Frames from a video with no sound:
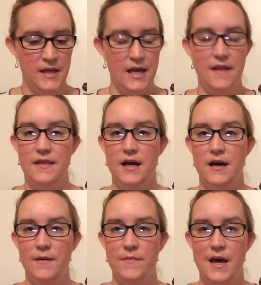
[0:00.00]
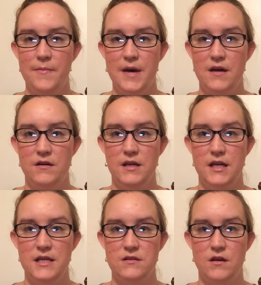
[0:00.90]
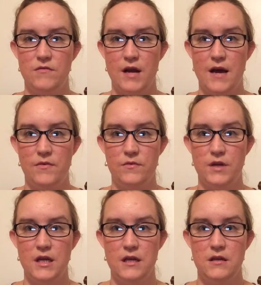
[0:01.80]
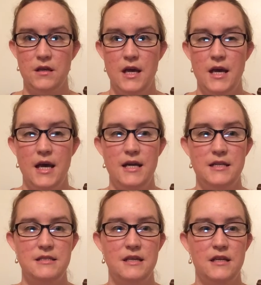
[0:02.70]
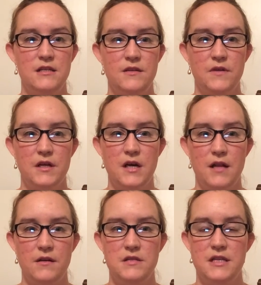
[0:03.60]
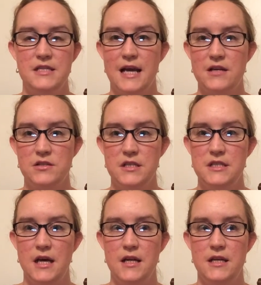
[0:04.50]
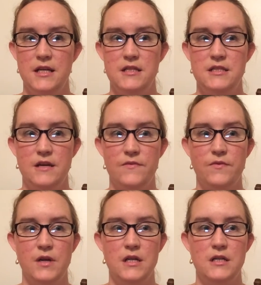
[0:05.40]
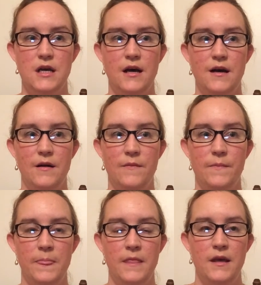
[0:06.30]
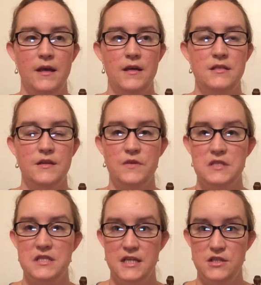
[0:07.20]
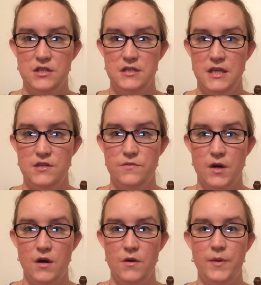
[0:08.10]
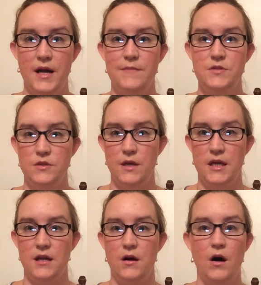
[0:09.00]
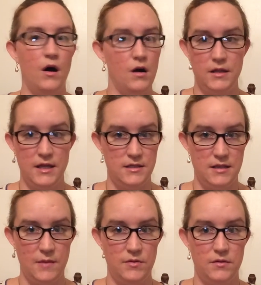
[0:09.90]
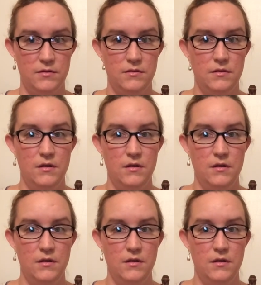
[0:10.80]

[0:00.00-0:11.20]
And that pattern is on Ravelry. And it's done in different colors, and it's actually done in different stitches each row, but I'm doing it all in double